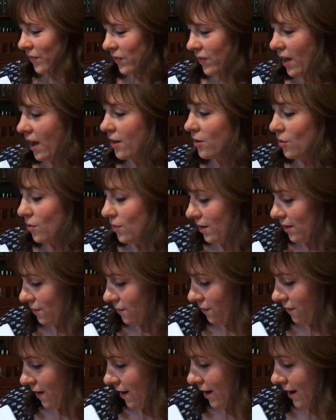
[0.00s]
that you can
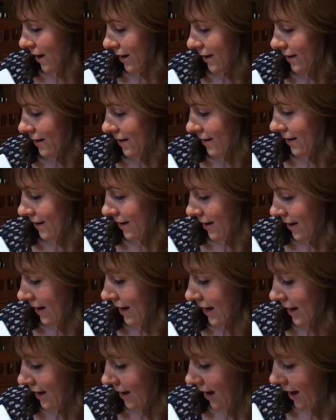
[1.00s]
find,
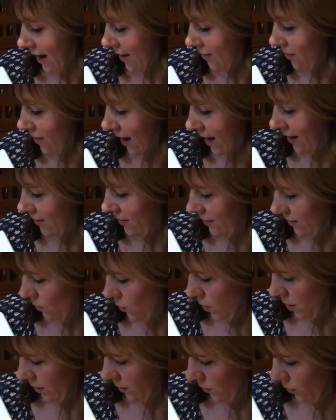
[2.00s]
and that just
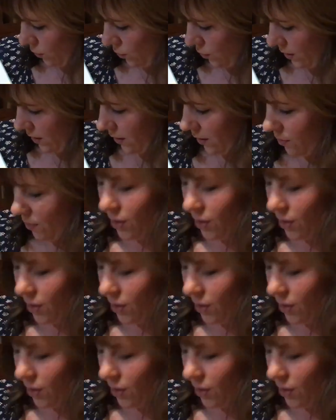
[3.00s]
works really